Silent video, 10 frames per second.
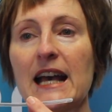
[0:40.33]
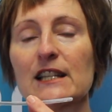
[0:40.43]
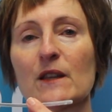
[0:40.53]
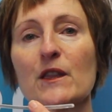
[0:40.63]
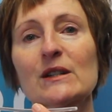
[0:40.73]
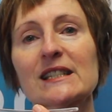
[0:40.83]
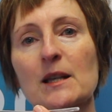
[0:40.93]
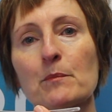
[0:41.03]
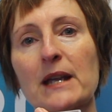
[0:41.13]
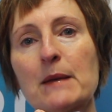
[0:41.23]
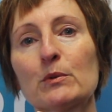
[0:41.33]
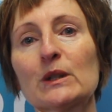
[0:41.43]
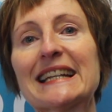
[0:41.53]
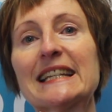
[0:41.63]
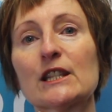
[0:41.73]
So there are some people
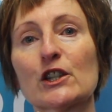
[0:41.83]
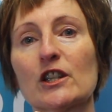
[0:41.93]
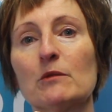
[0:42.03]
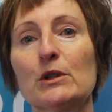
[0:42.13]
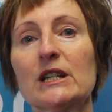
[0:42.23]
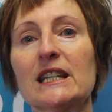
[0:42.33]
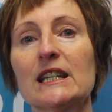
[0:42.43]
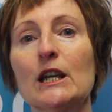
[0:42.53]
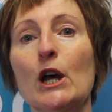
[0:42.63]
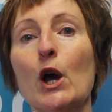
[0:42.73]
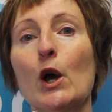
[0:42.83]
in the community